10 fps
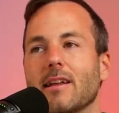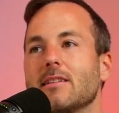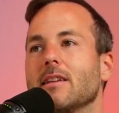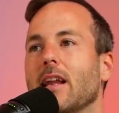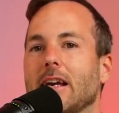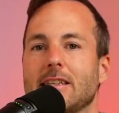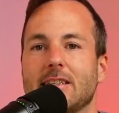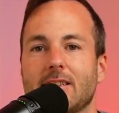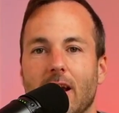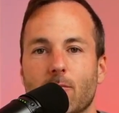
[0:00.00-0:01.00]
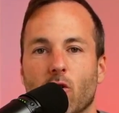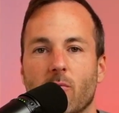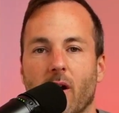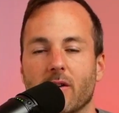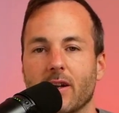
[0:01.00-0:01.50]
It's a nice stable
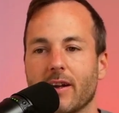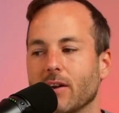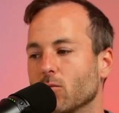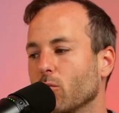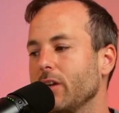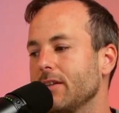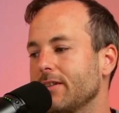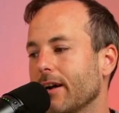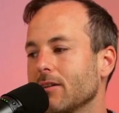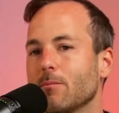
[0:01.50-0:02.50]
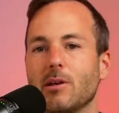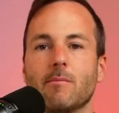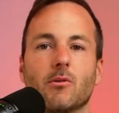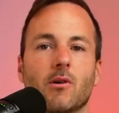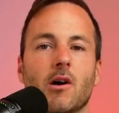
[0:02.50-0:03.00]
market. It weeds out the
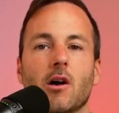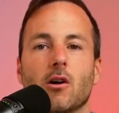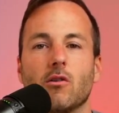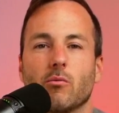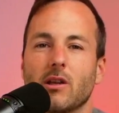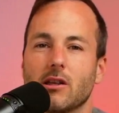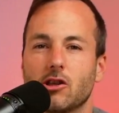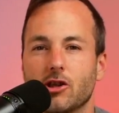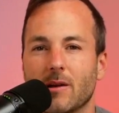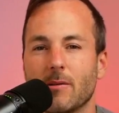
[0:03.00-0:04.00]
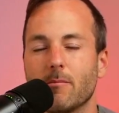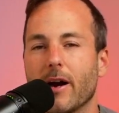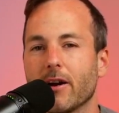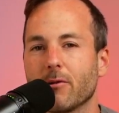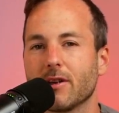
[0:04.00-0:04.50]
people who really shouldn't be
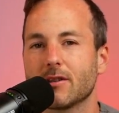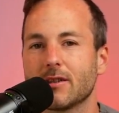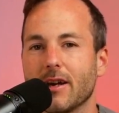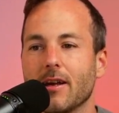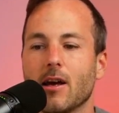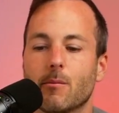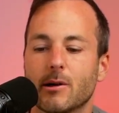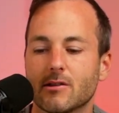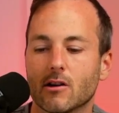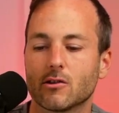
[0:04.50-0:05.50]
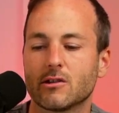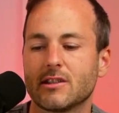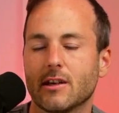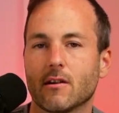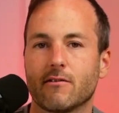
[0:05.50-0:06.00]
buying real estate, but it's also
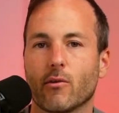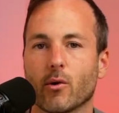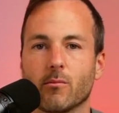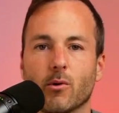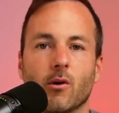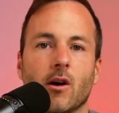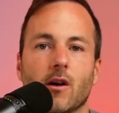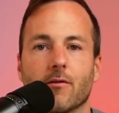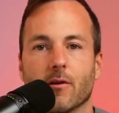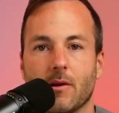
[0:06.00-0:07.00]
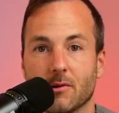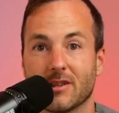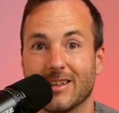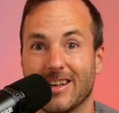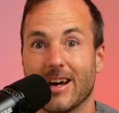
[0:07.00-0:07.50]
still affordable for people
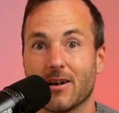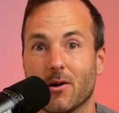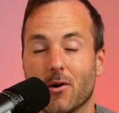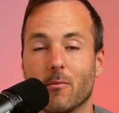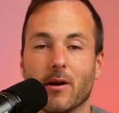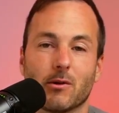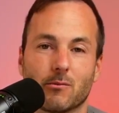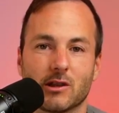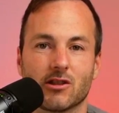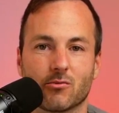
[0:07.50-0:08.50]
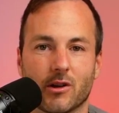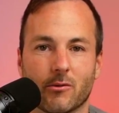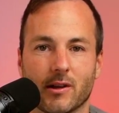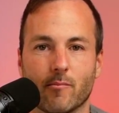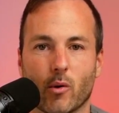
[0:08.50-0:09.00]
to get a home, which is really,
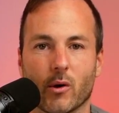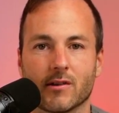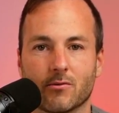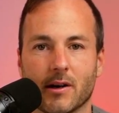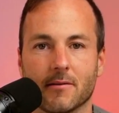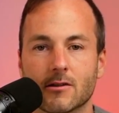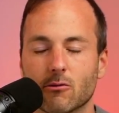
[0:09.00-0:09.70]
really important as well.